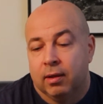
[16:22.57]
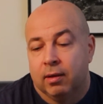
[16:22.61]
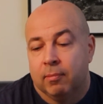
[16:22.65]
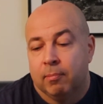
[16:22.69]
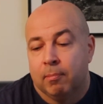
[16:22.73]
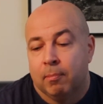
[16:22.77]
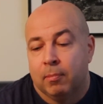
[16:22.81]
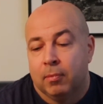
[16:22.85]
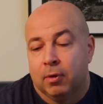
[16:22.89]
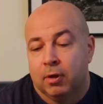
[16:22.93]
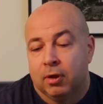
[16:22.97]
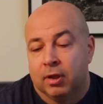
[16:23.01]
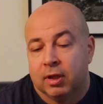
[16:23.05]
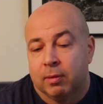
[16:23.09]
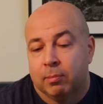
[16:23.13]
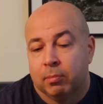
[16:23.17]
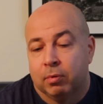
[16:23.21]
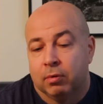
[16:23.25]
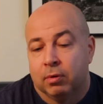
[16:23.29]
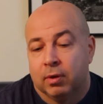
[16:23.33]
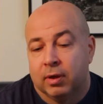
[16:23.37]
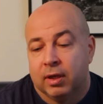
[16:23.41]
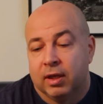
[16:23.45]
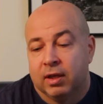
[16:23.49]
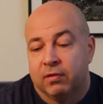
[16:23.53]

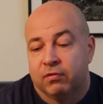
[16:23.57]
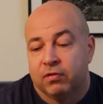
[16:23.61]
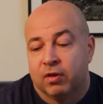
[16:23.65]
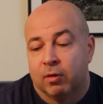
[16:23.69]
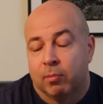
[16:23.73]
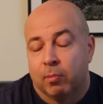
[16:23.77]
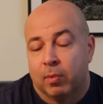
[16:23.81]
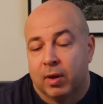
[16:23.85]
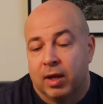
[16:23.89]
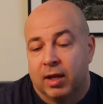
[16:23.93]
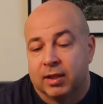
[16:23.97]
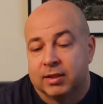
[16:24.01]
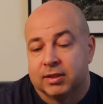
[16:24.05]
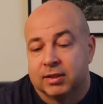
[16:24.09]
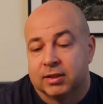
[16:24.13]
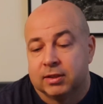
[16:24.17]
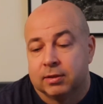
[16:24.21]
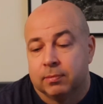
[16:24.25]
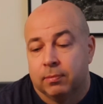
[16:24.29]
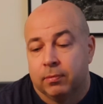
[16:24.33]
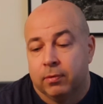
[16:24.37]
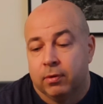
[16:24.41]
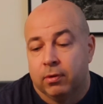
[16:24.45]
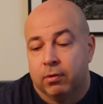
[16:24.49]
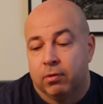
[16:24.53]
multiple different
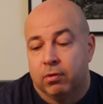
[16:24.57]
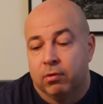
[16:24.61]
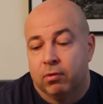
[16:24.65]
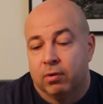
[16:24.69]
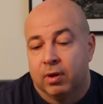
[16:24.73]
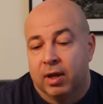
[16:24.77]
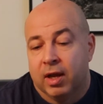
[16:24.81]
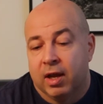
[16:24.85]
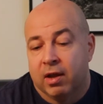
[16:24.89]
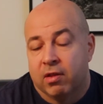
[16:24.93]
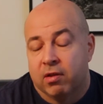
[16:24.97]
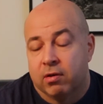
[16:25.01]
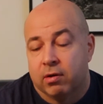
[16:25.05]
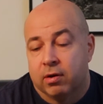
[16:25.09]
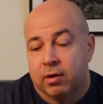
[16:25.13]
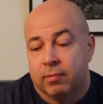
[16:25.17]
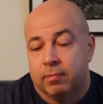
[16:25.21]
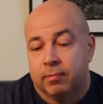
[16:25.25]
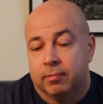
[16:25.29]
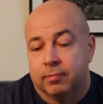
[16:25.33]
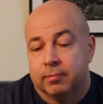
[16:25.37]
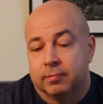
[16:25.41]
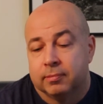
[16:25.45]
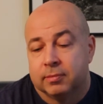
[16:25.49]
plots together,